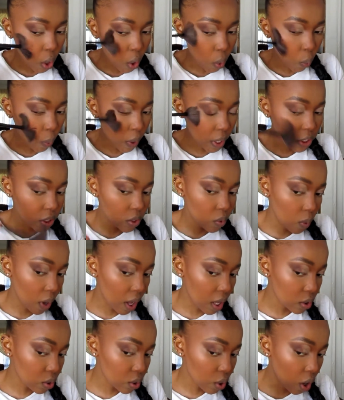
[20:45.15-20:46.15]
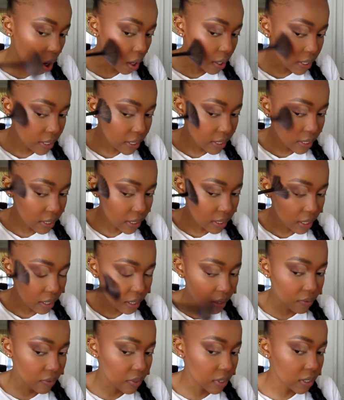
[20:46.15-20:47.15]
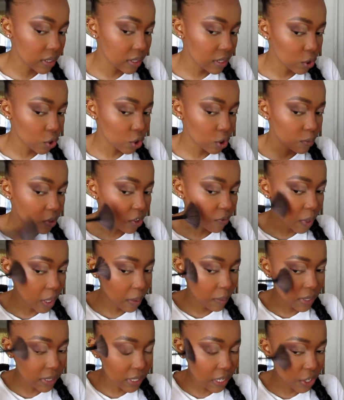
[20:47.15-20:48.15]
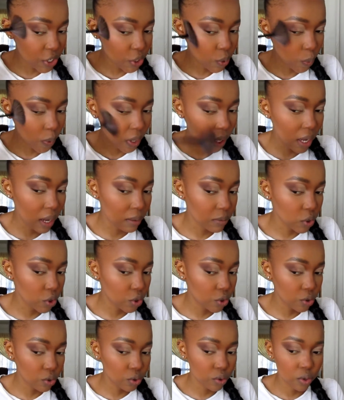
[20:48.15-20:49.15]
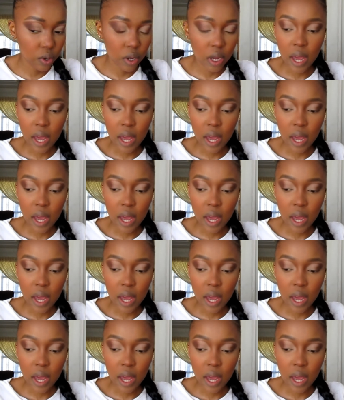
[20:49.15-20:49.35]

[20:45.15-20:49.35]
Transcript: Wet n Wild honestly delivers in terms of pigmentation when it comes to